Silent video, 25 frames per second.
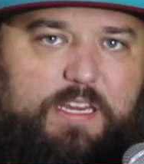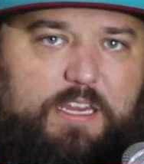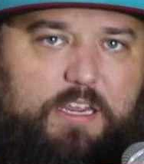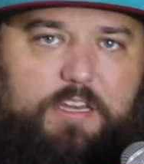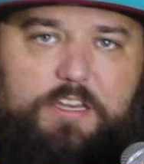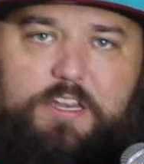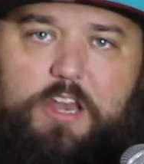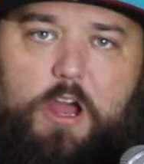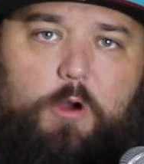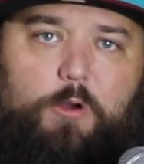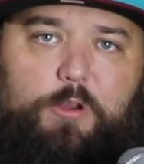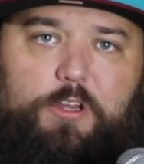You
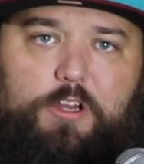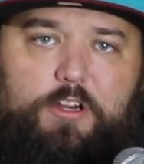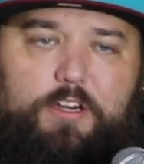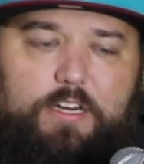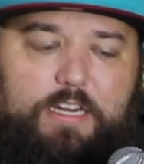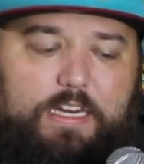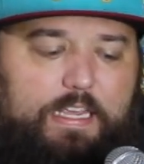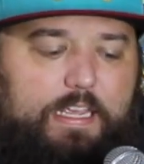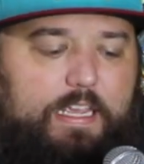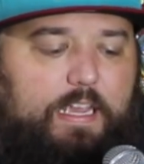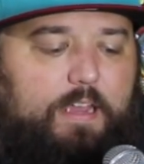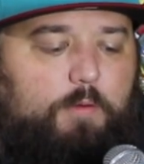know you're
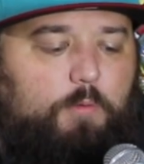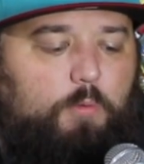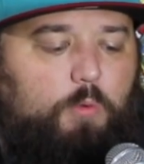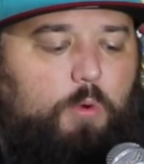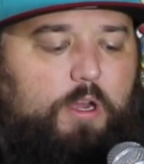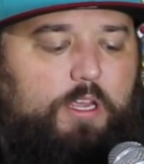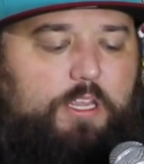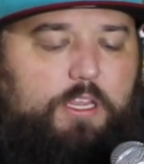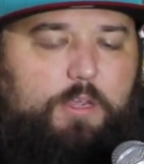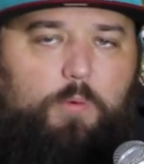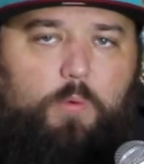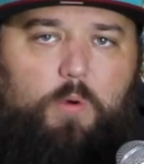going to get
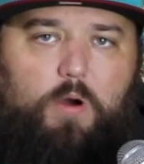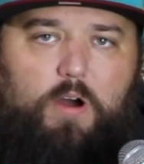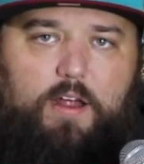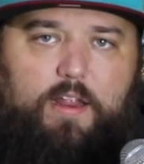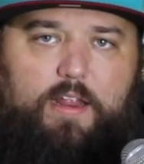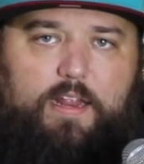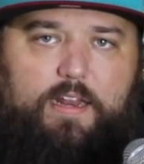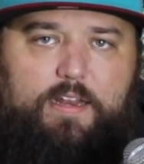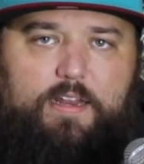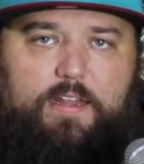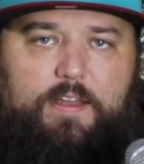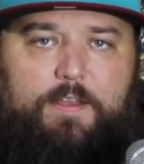what you
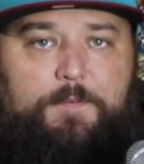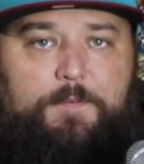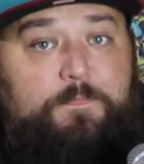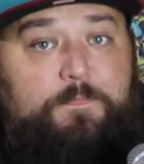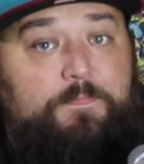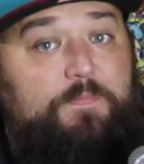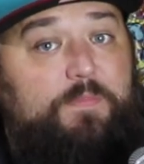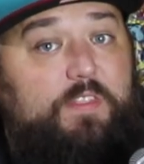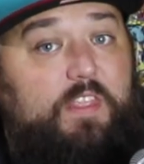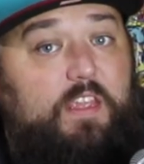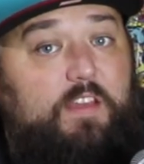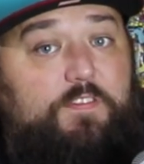want. And
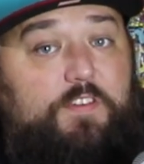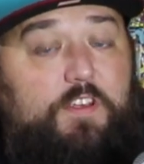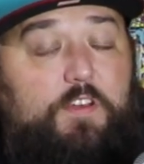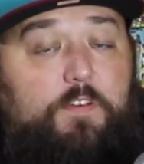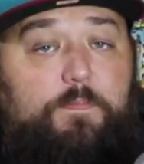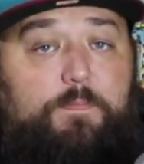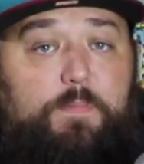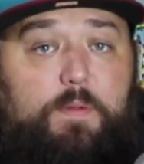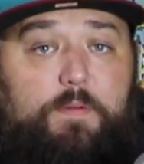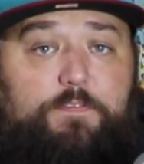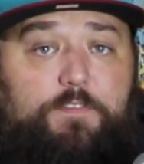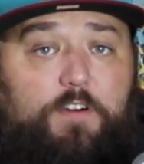if
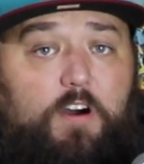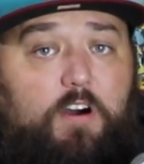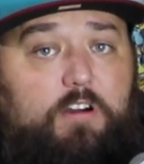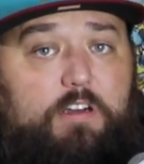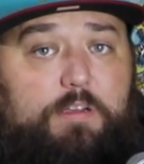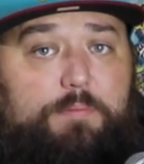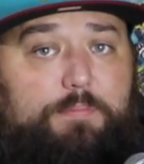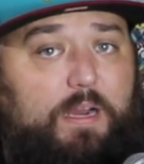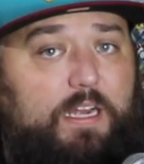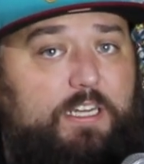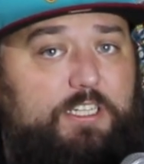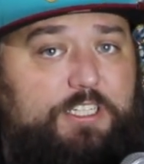you've been
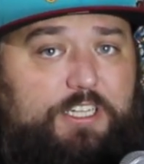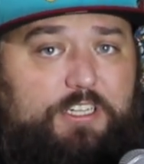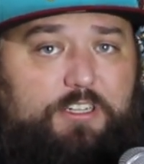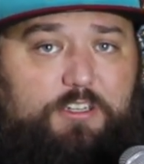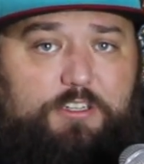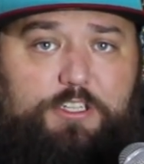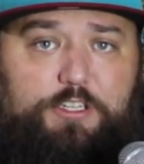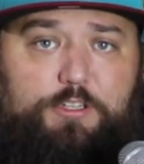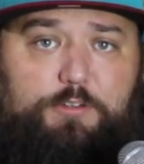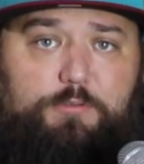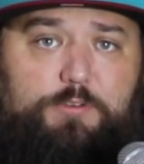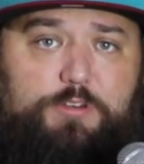following my
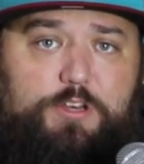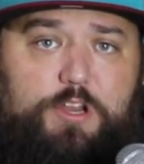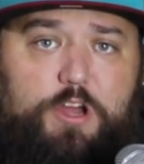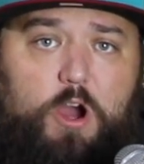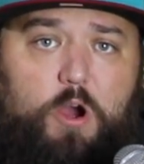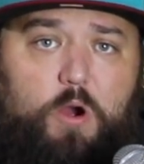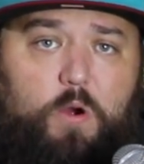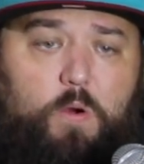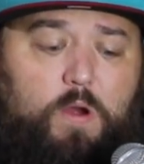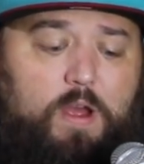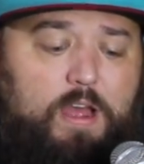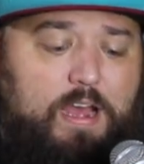channel, you
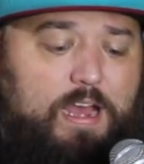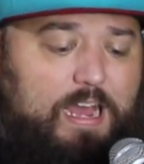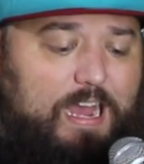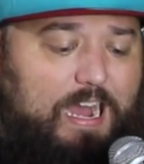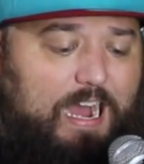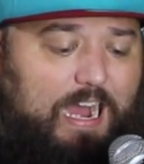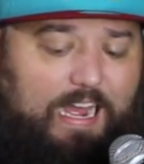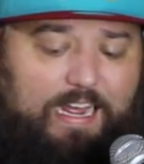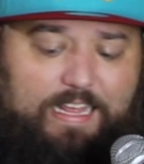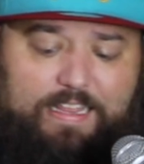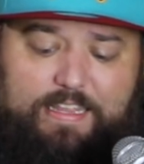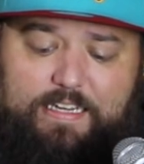know
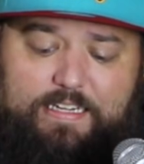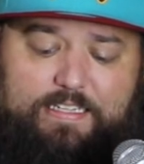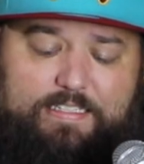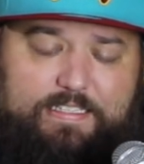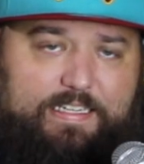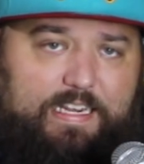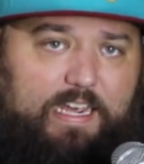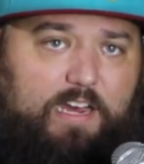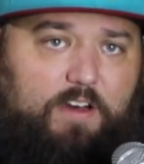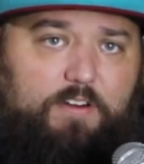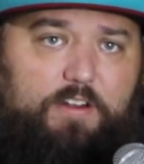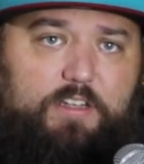I think
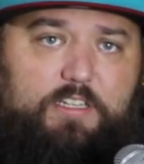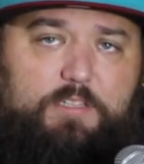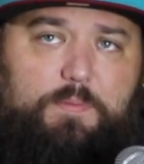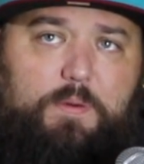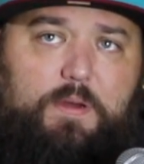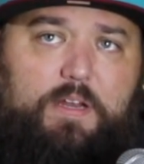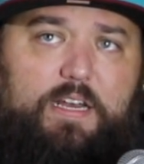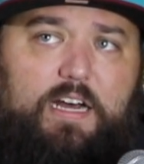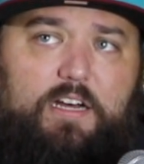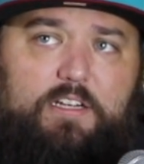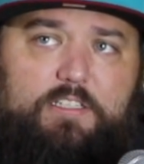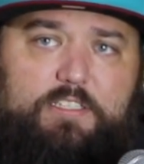Scout is
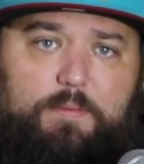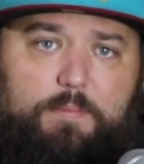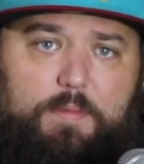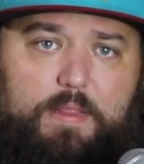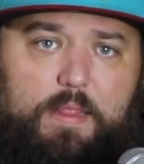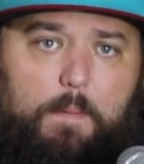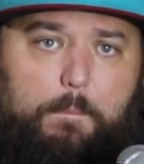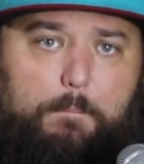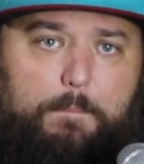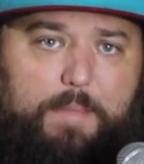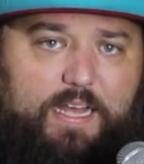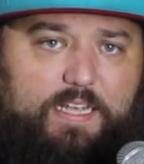putting out some of
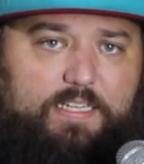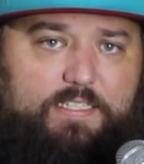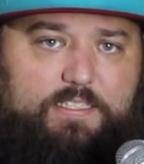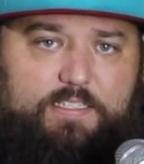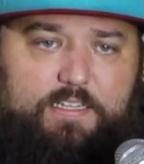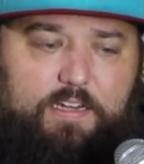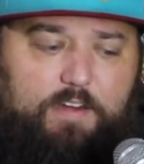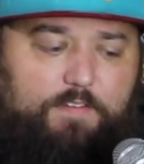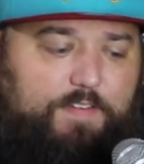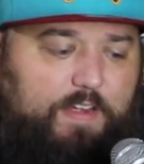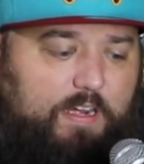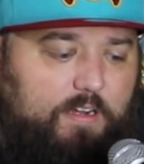the best
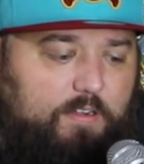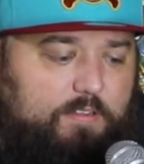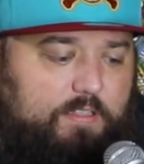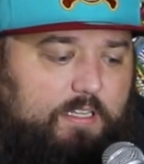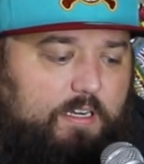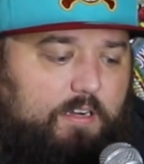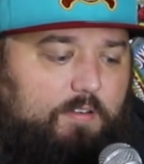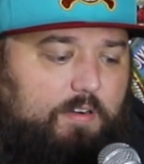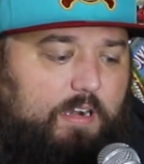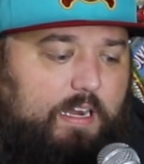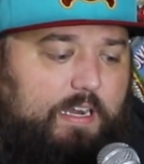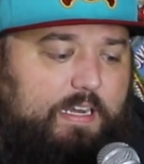stuff out
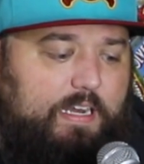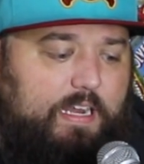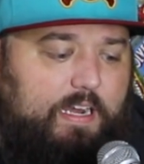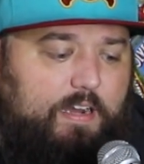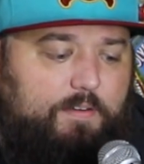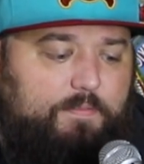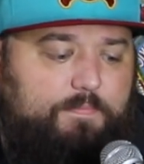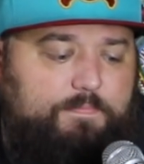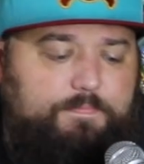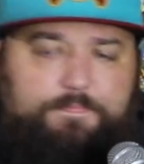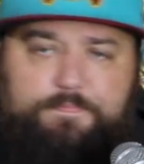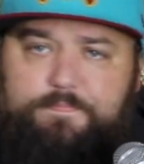there right
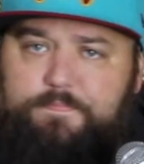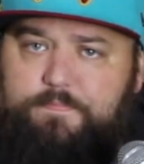now.